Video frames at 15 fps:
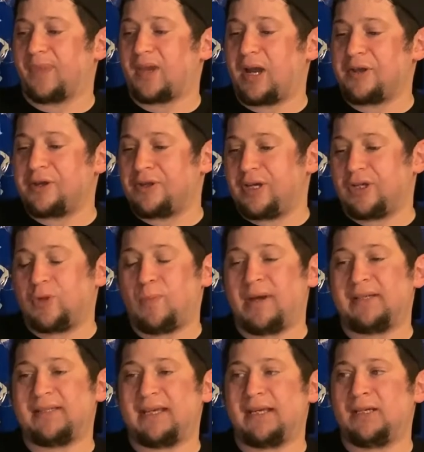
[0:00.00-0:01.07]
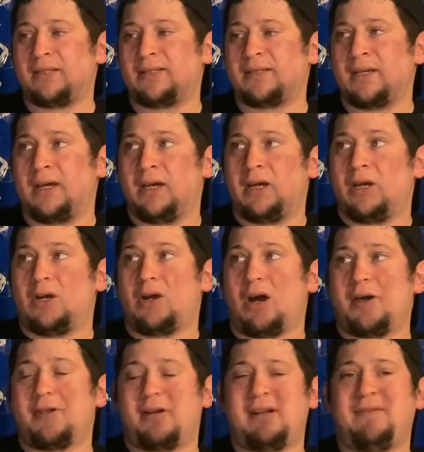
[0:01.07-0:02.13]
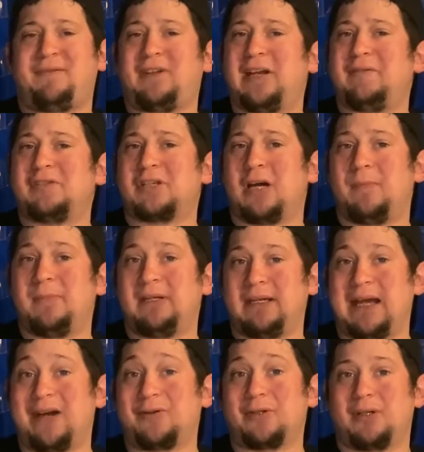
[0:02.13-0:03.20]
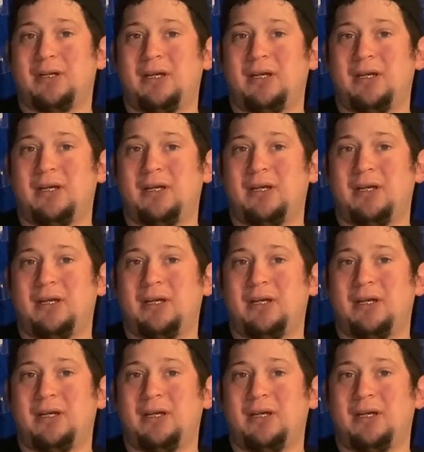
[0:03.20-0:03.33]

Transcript: Other thing to my say is, are there any flavors coming out?